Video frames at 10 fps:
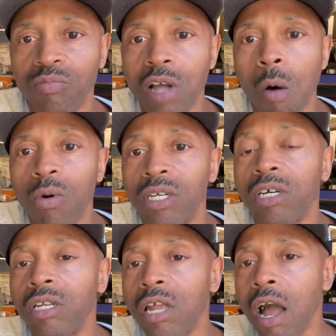I want to
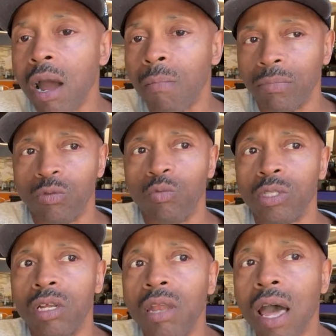collab
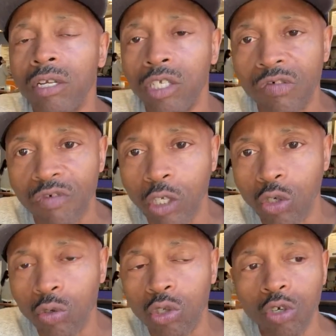with a lot of different
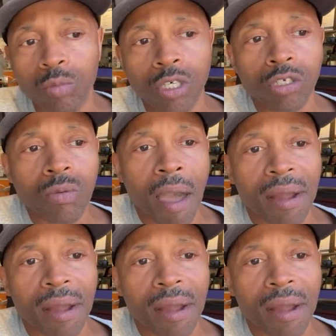YouTubers